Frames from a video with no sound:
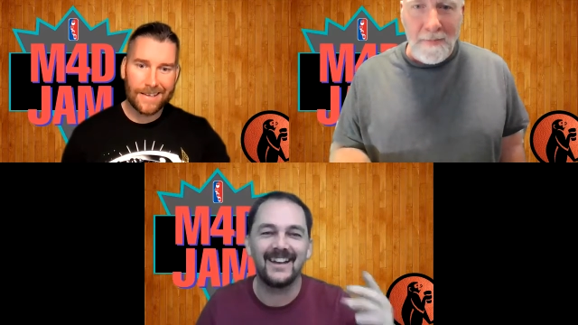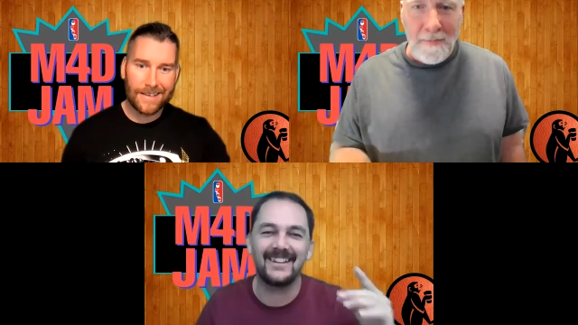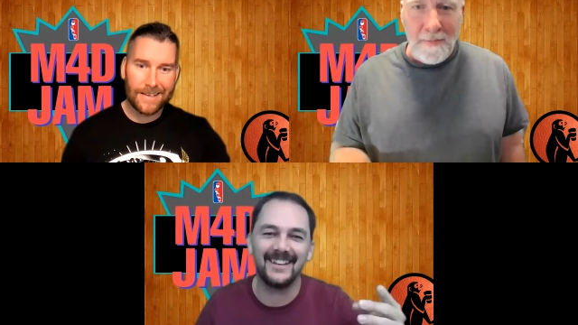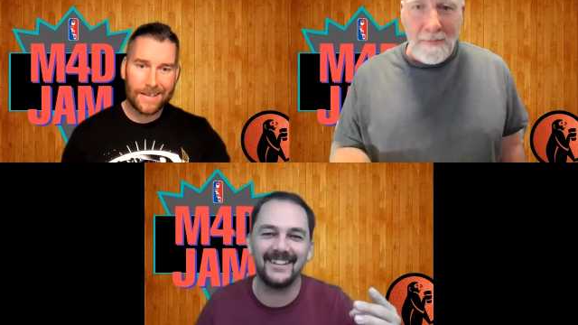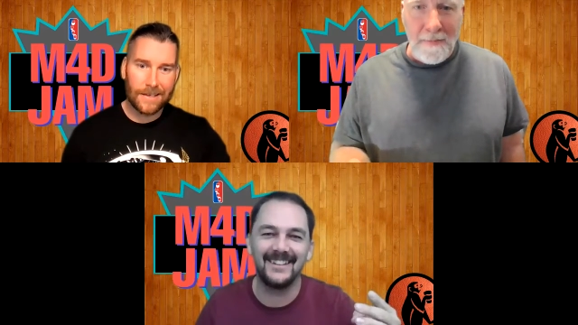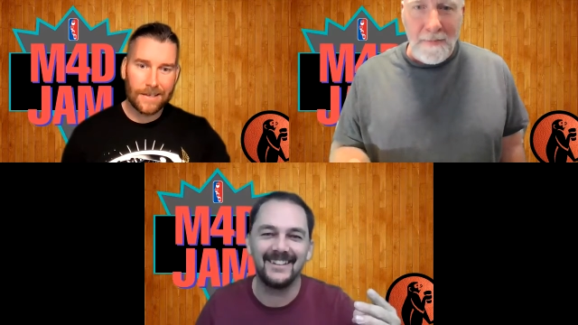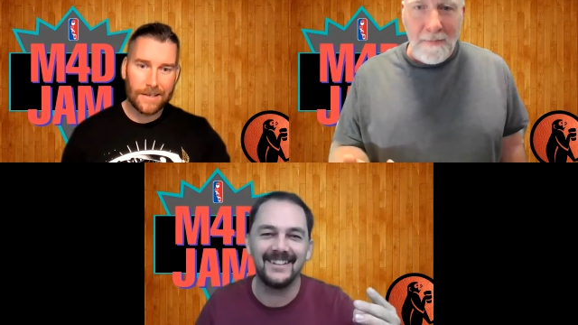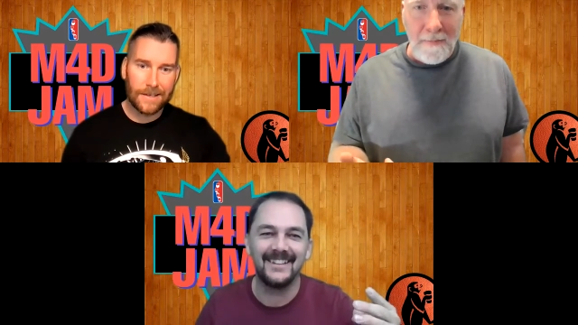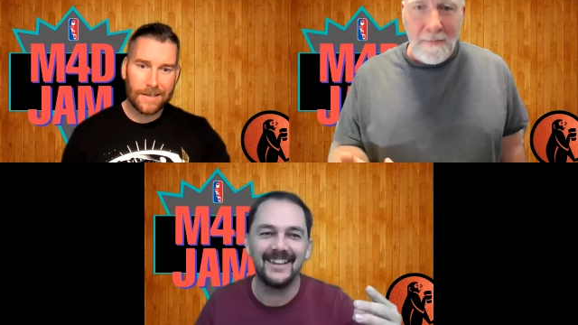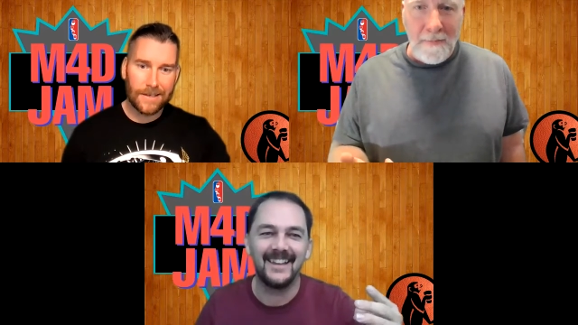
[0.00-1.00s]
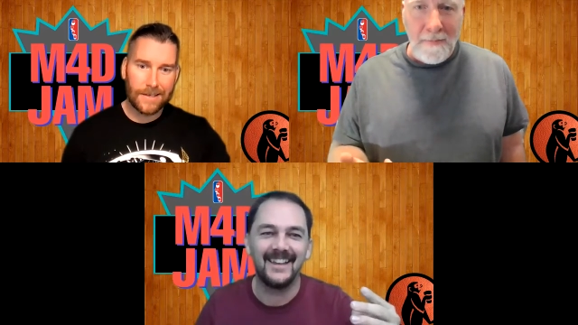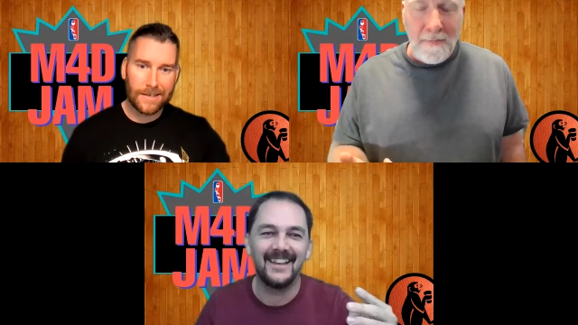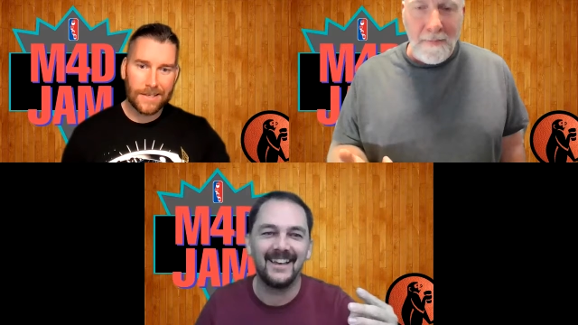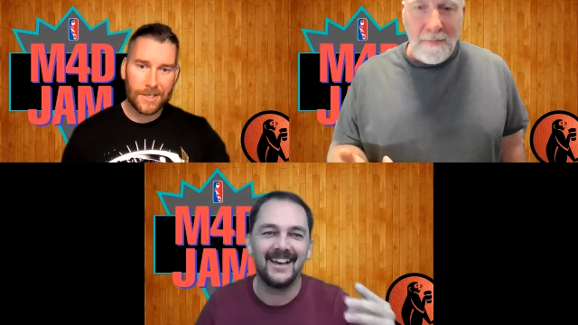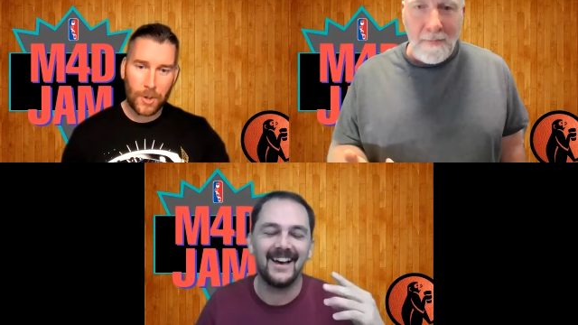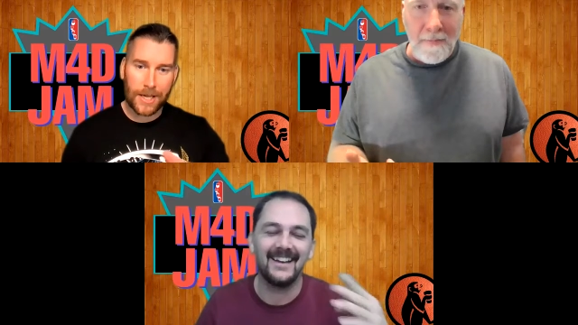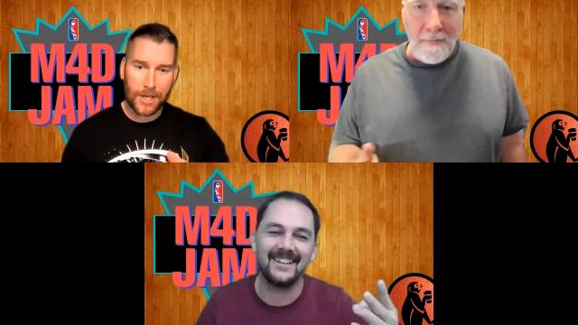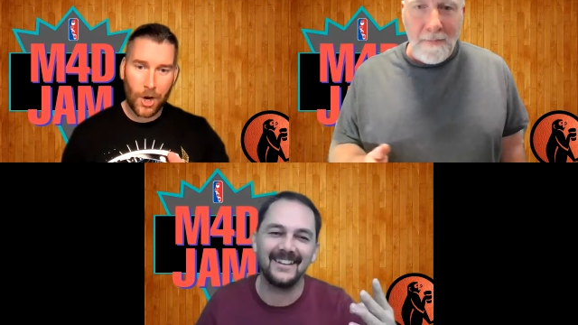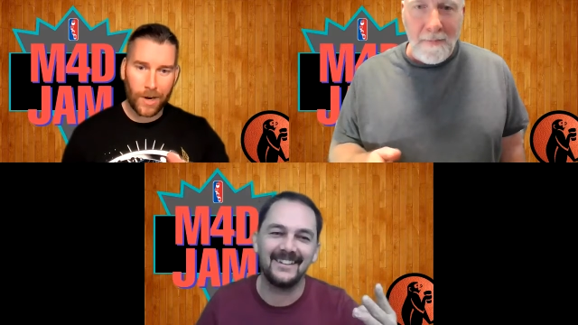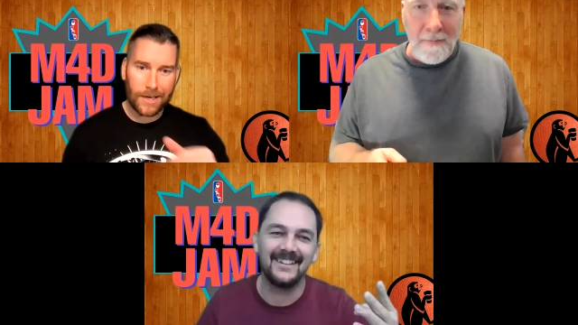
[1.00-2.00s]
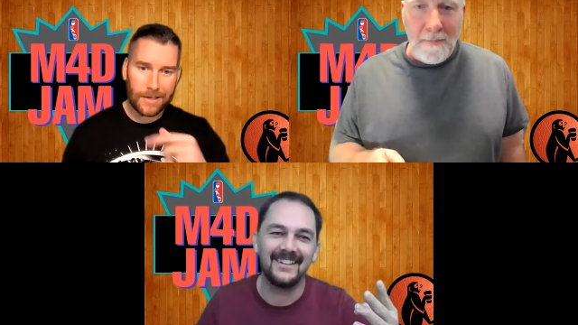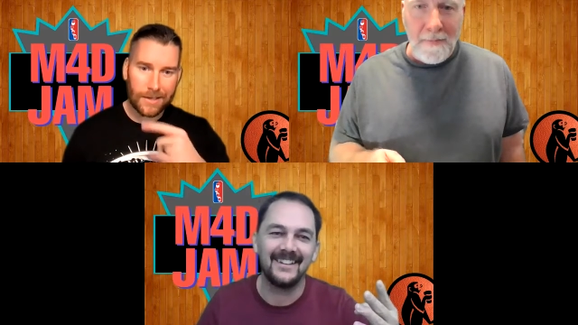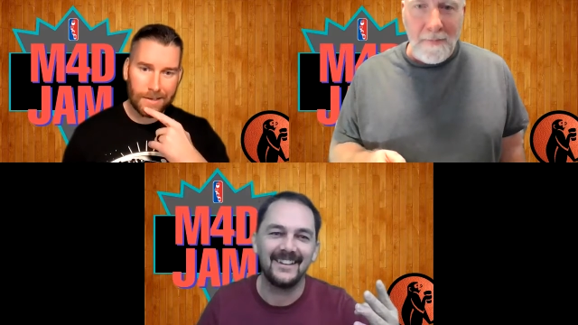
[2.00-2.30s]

Speaker 1: I, did. So I can I go, did. right?